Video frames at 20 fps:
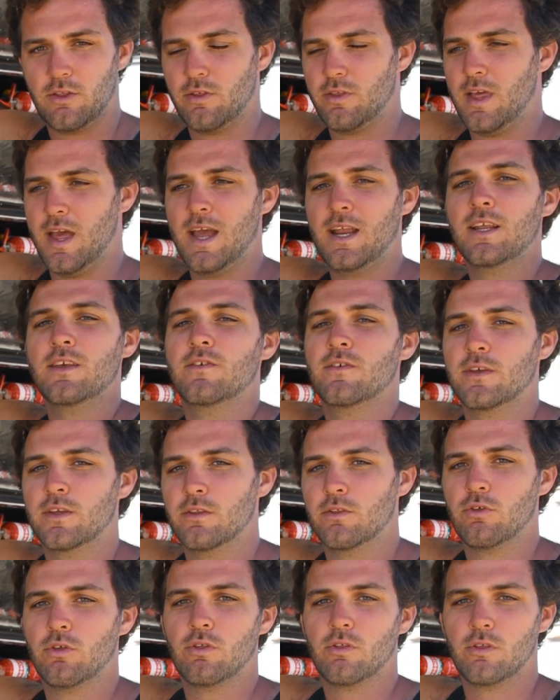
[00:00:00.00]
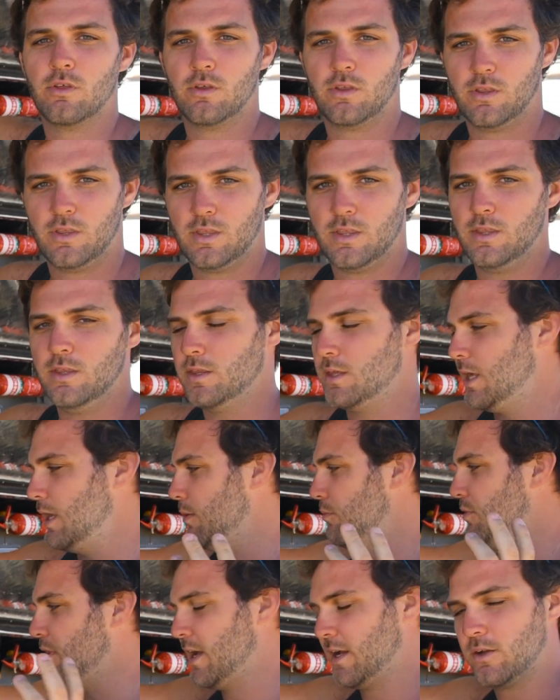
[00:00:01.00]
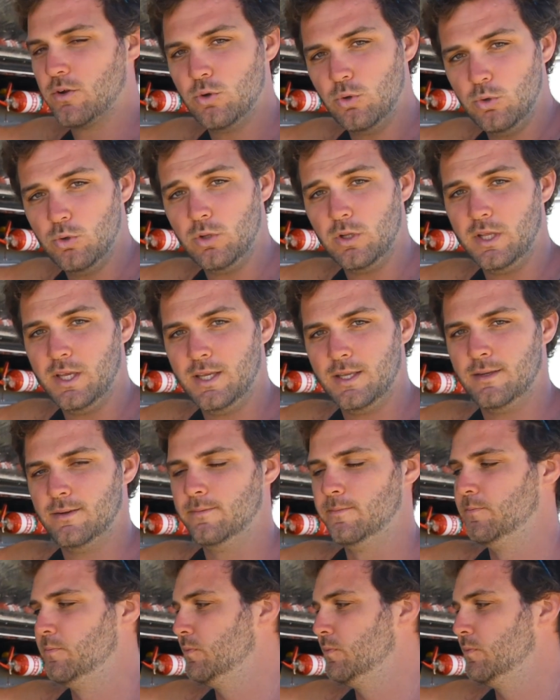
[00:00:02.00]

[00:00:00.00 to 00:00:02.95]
just anything, just to keep that cool in.